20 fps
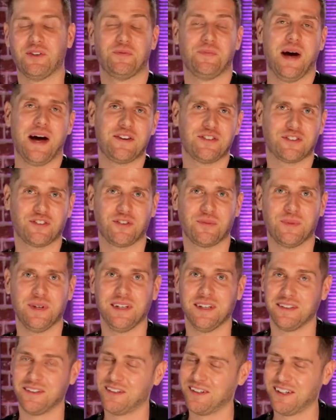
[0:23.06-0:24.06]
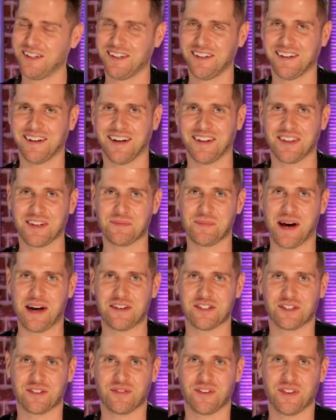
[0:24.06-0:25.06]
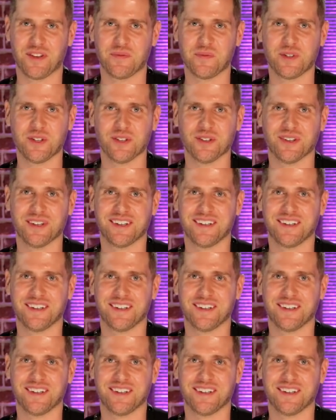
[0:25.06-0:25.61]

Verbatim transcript: was magic for me and I think magic for them too.